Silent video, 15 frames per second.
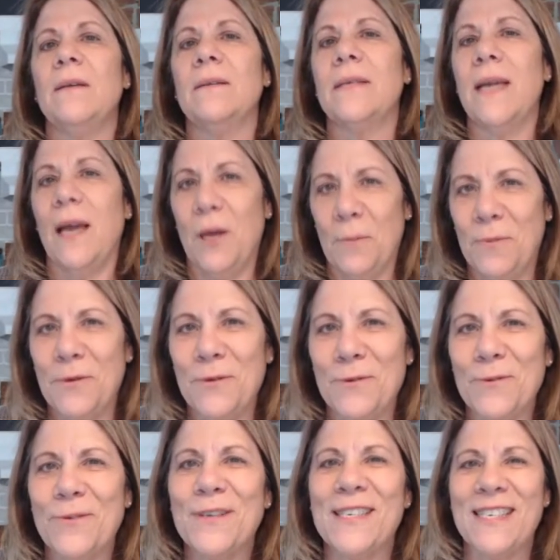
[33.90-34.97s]
to help
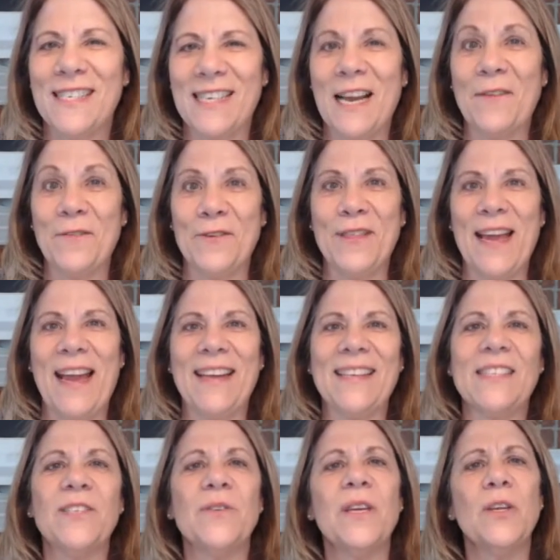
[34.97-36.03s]
you discover that
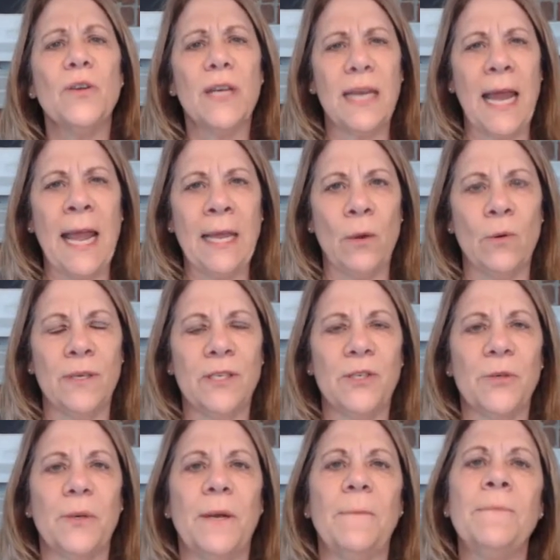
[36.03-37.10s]
so that you can hang on
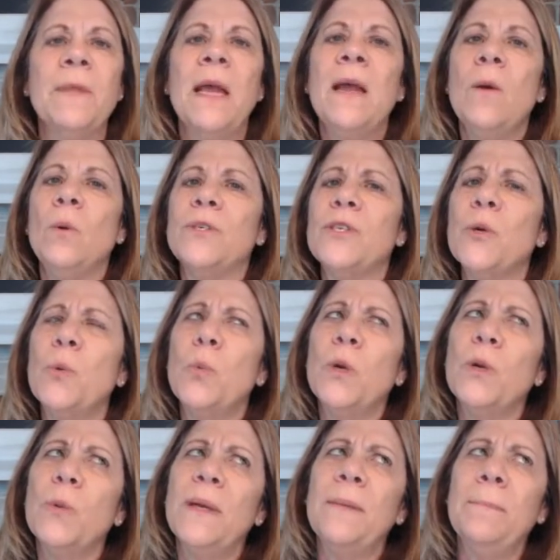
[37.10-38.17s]
to it. So, what
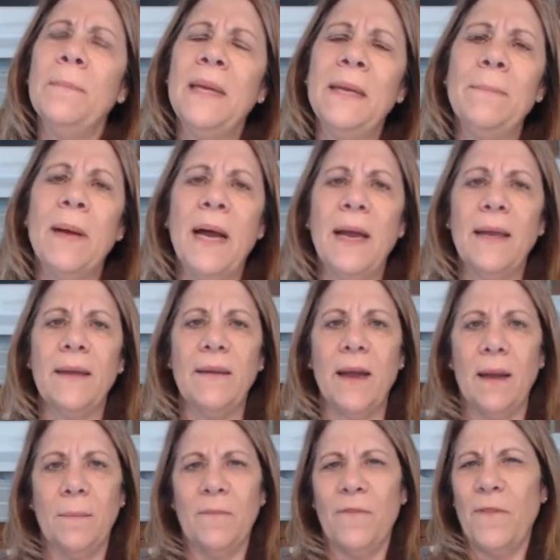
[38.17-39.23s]
do we mean by
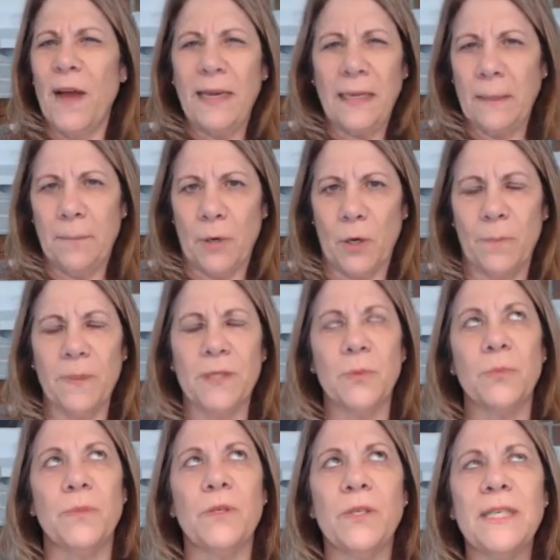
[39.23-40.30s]
um, finding purpose?
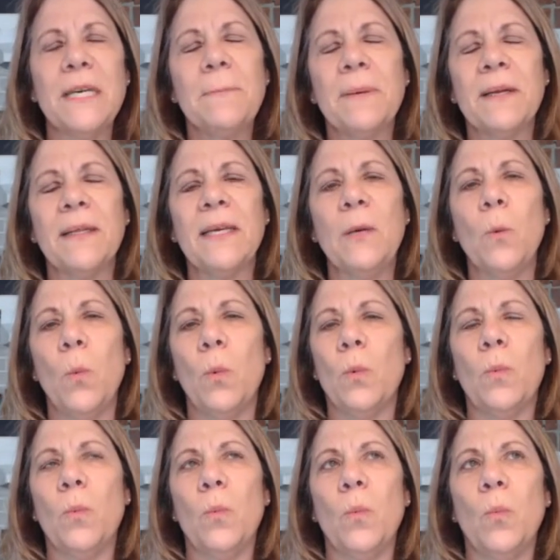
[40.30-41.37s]
Typically,
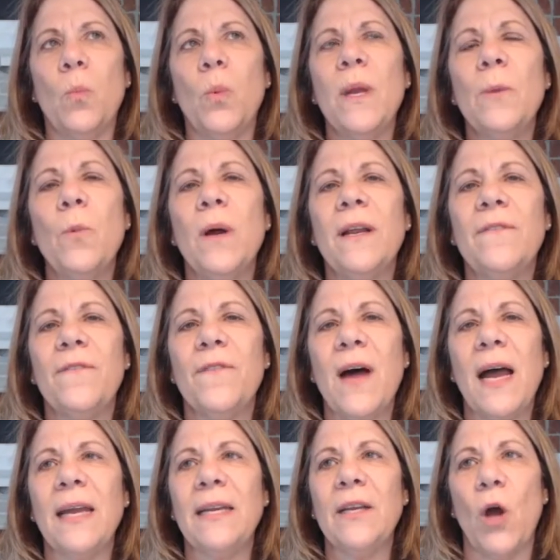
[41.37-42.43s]
we want to
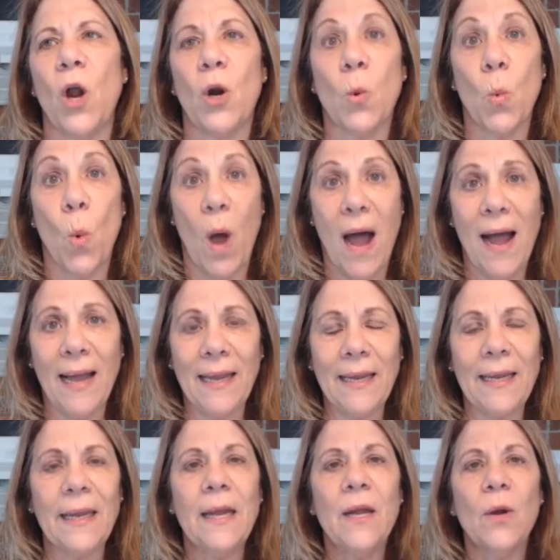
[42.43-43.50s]
find our
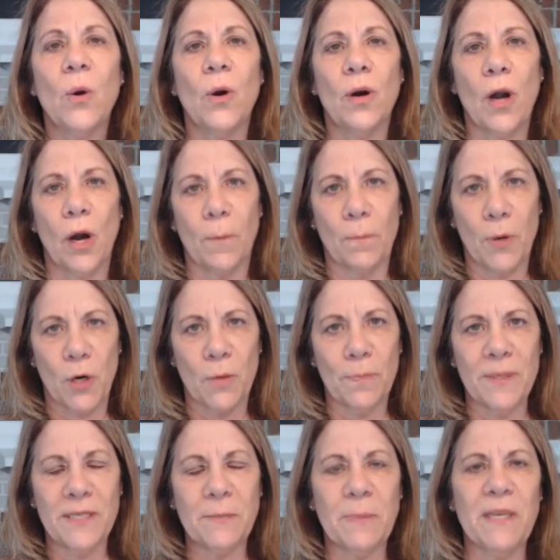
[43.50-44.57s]
why or our
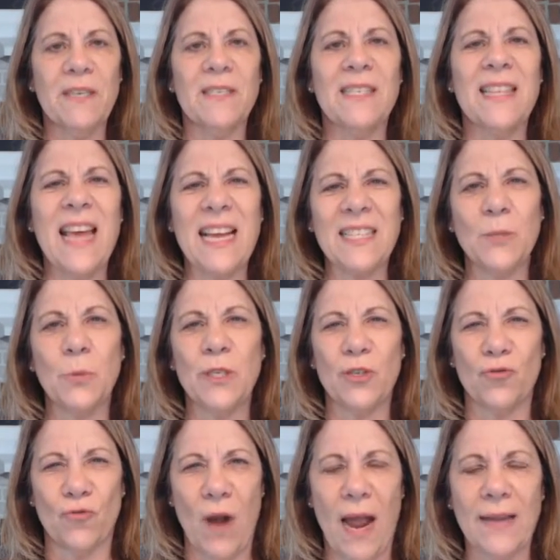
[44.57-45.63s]
purpose because that's what
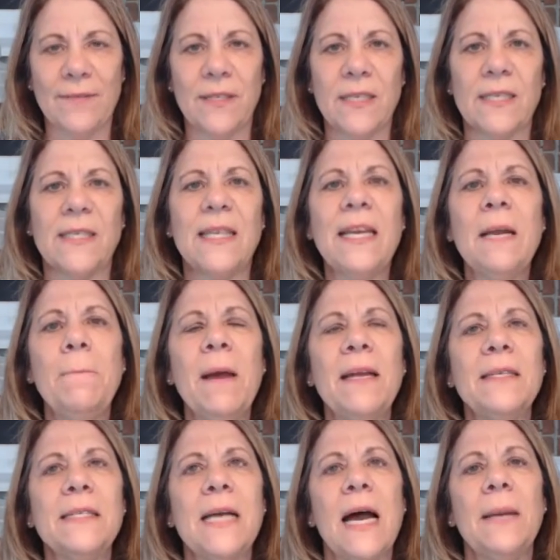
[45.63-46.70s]
drives us. Think about a
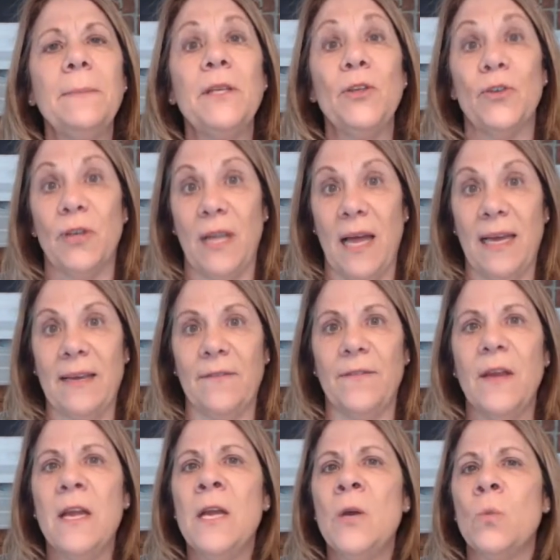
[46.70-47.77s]
time in your life
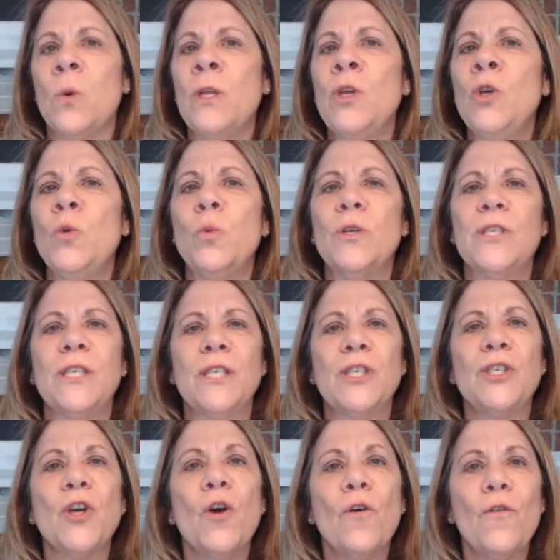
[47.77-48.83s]
when you were just
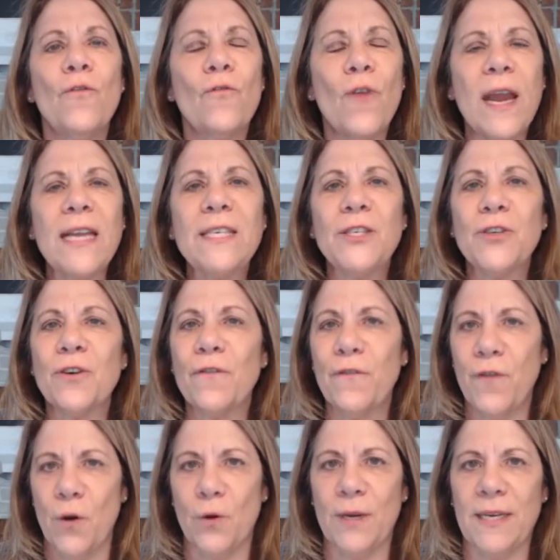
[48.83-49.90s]
so razor
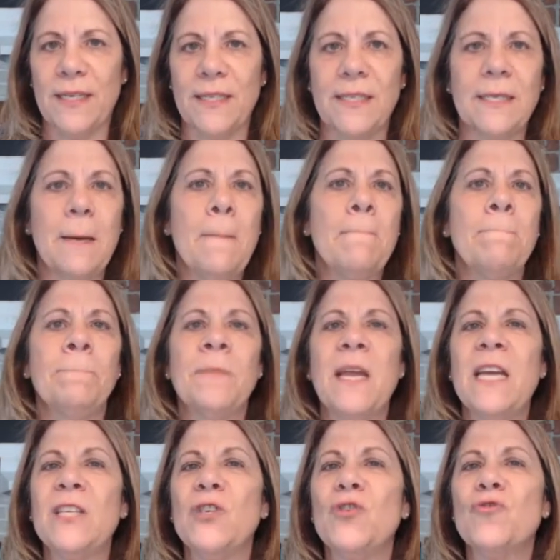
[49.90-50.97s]
focused
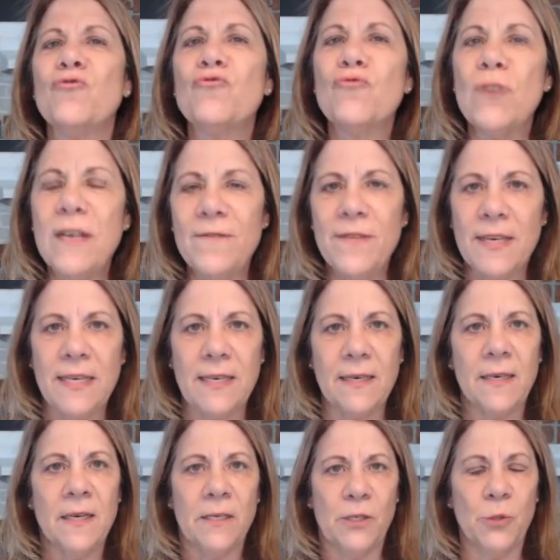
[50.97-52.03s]
and driven
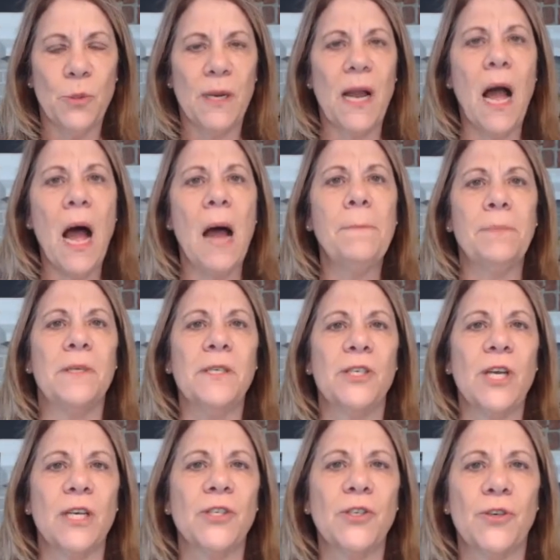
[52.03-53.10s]
to accomplish
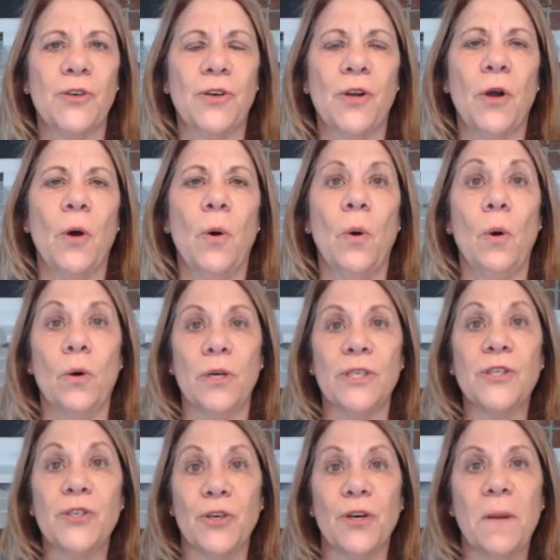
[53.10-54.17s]
a certain goal or a
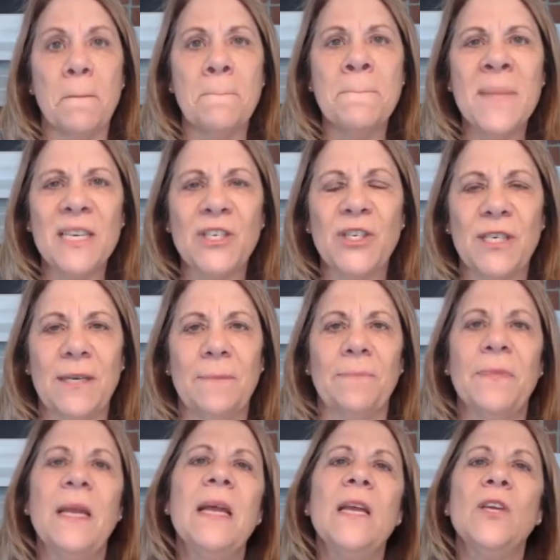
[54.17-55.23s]
certain mission.
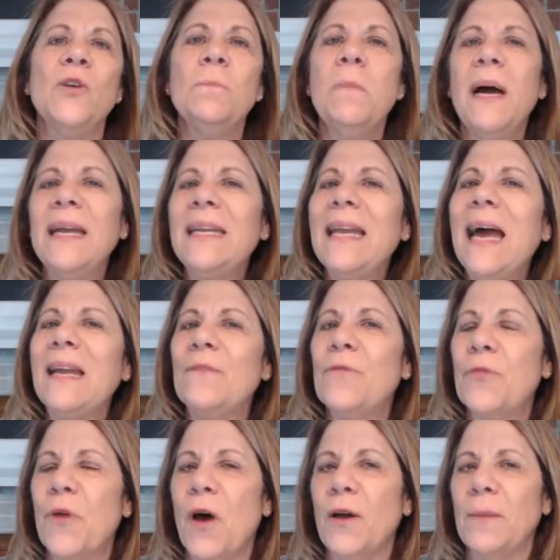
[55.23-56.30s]
You might not have
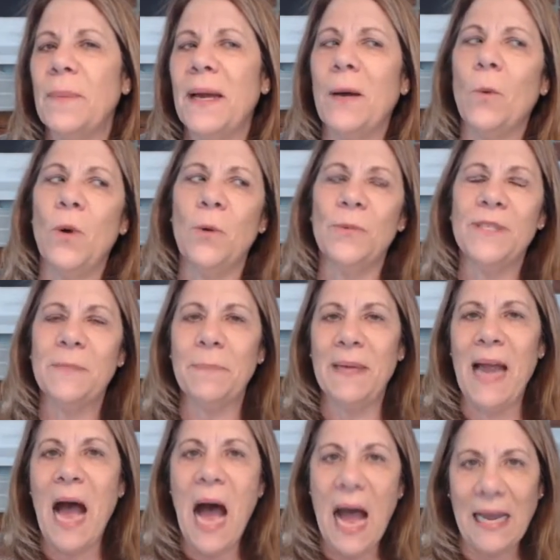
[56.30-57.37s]
thought about what was
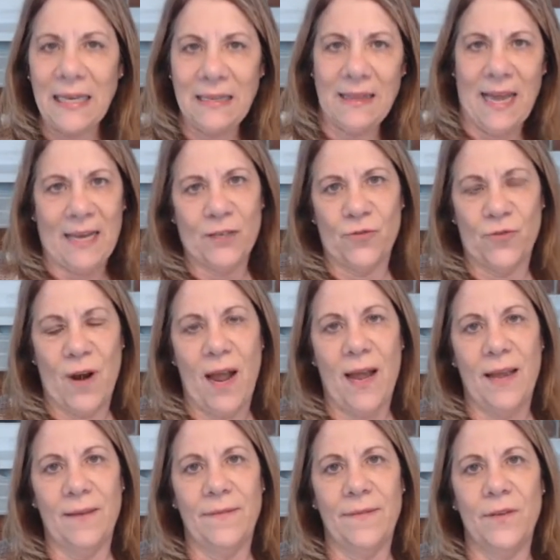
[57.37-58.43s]
behind that
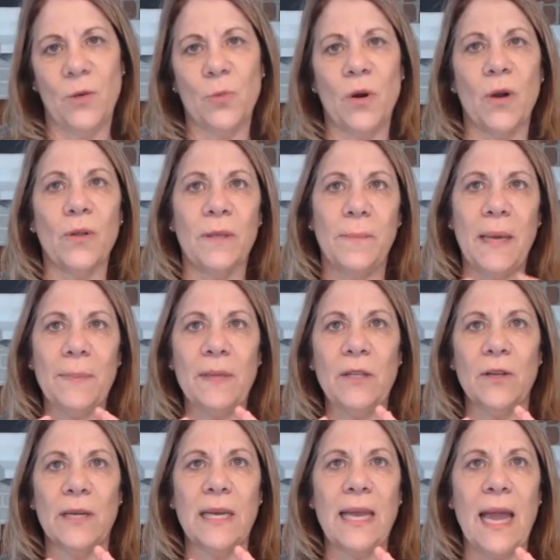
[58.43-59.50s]
drive. You were only maybe
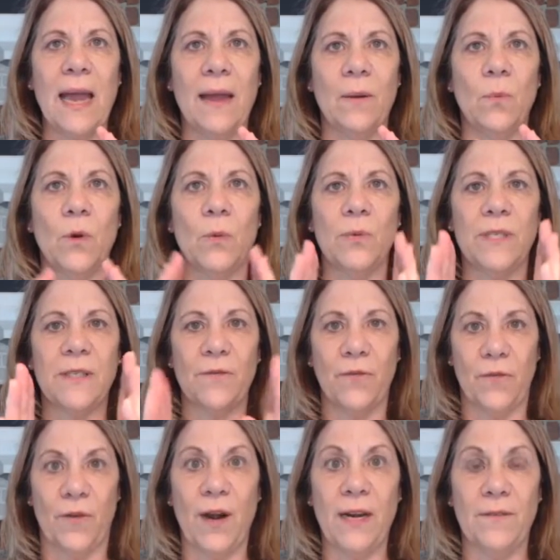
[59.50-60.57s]
looking at what was in
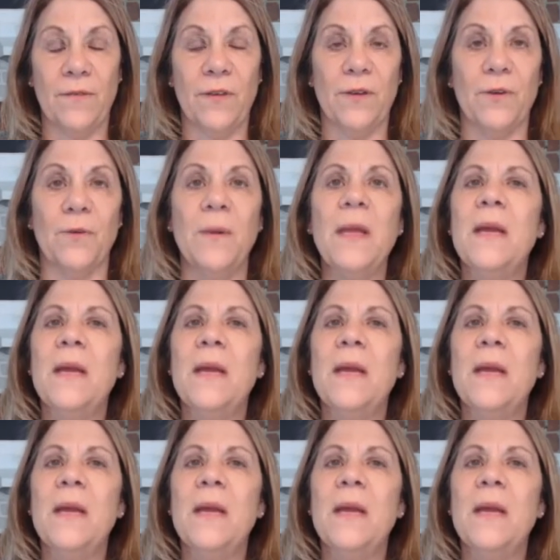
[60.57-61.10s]
front of you,